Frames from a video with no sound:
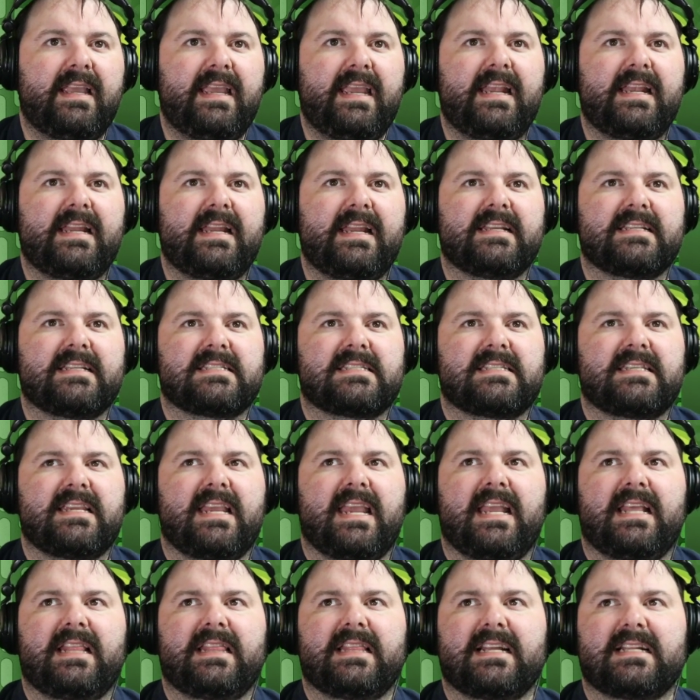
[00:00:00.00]
It is
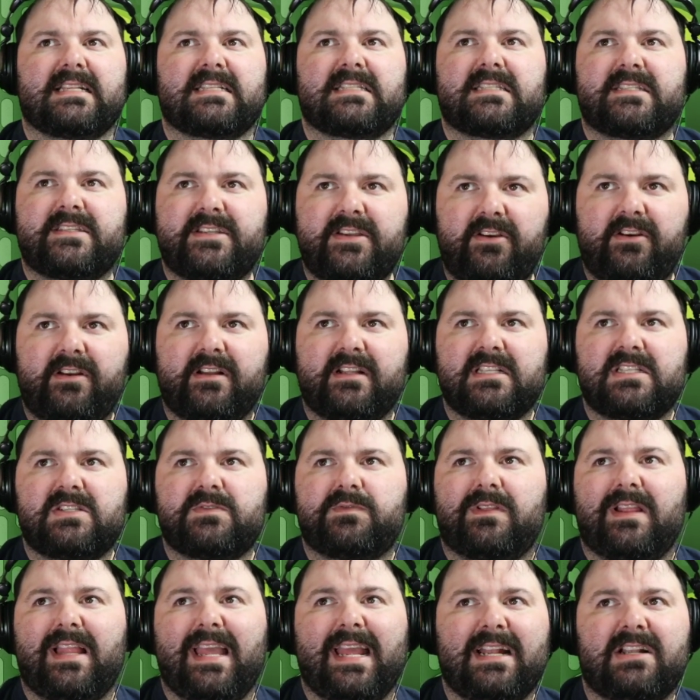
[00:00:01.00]
saying that
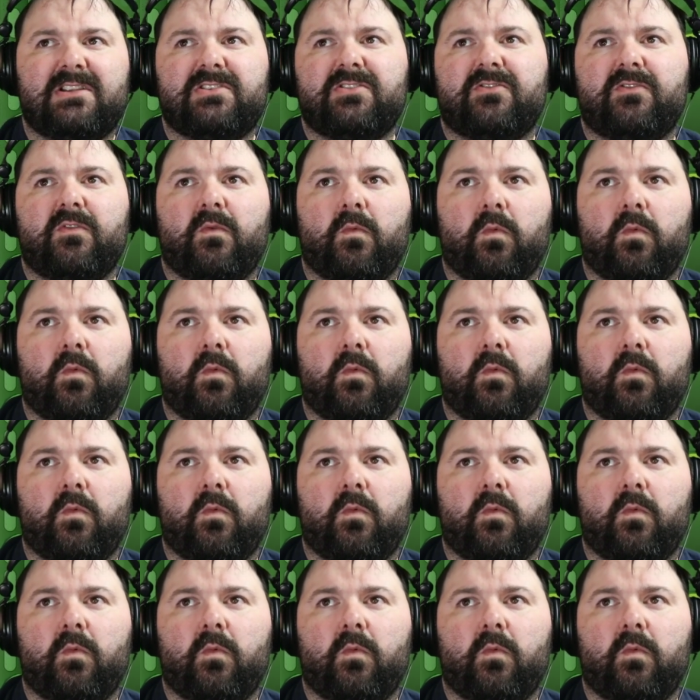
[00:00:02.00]
students will enter